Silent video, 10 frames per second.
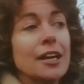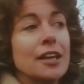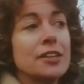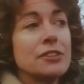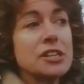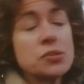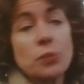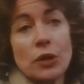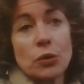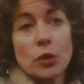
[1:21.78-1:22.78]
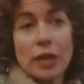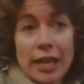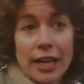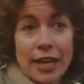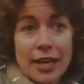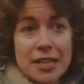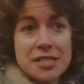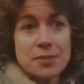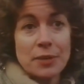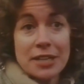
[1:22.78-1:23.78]
And the reason we're all here is
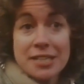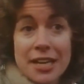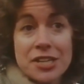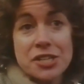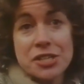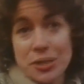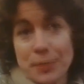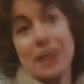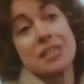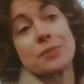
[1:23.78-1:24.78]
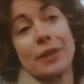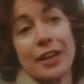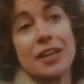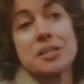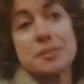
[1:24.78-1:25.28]
to bring attention to the place where they're going